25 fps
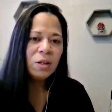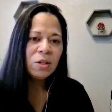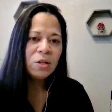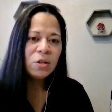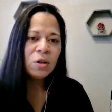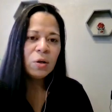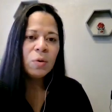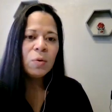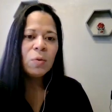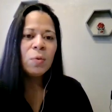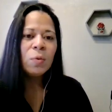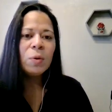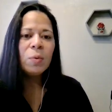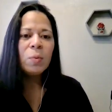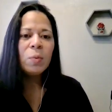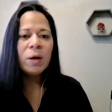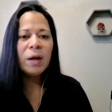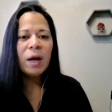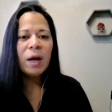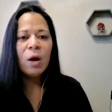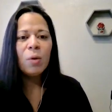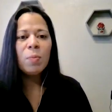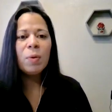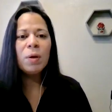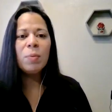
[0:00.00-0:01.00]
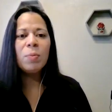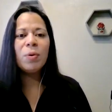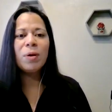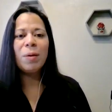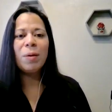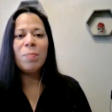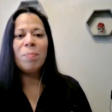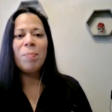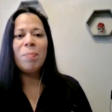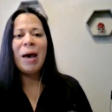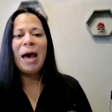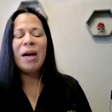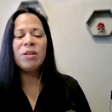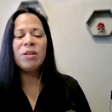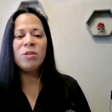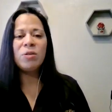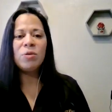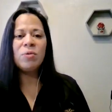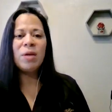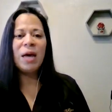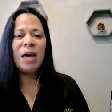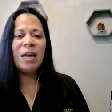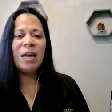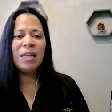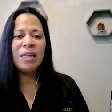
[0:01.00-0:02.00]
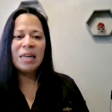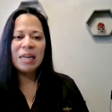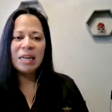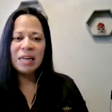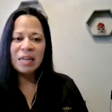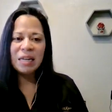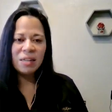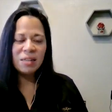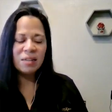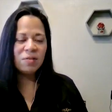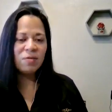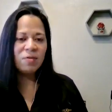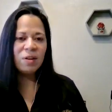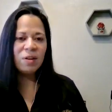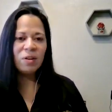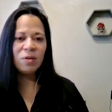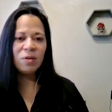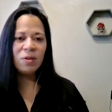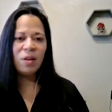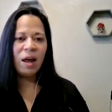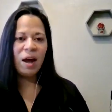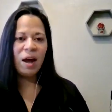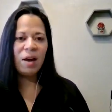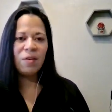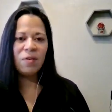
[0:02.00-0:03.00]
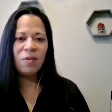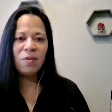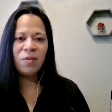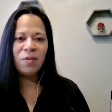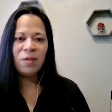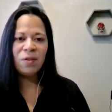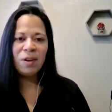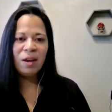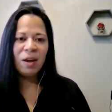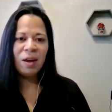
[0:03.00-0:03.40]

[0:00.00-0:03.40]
So we want to help people get back to that ease of their life.